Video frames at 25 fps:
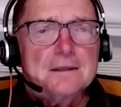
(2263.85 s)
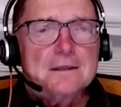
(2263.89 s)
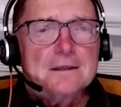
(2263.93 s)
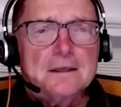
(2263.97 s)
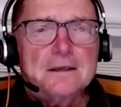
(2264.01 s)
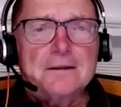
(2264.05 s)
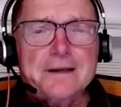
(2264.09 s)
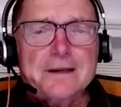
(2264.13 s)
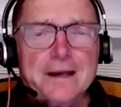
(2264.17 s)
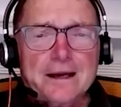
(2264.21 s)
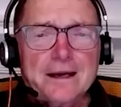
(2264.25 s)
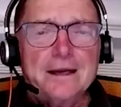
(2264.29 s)

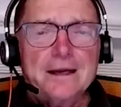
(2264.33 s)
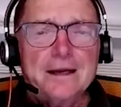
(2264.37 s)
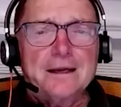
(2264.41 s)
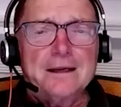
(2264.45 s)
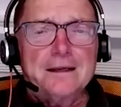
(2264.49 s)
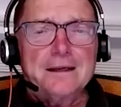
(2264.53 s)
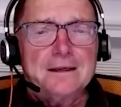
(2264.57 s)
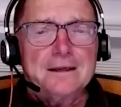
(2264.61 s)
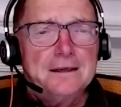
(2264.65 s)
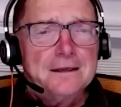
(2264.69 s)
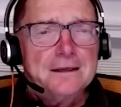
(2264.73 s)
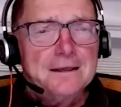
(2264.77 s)

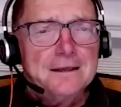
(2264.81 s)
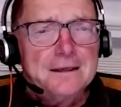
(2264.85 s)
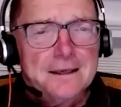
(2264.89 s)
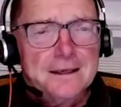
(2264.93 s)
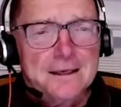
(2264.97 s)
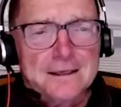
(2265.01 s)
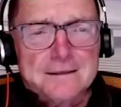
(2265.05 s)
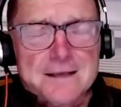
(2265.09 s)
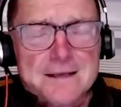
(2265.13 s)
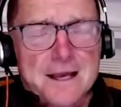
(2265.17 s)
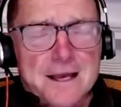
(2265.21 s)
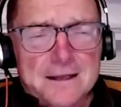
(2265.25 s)
Okay.
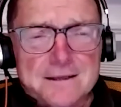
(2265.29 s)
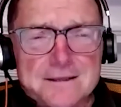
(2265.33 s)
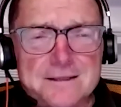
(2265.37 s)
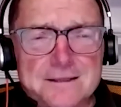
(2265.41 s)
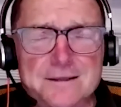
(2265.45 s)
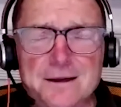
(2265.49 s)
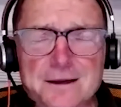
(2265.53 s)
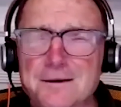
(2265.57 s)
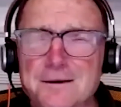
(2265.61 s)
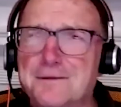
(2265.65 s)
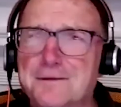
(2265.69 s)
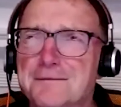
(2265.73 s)
And
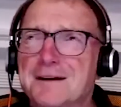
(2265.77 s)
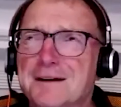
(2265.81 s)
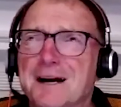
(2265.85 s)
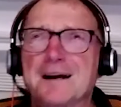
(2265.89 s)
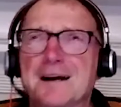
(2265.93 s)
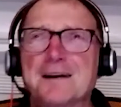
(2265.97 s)
so,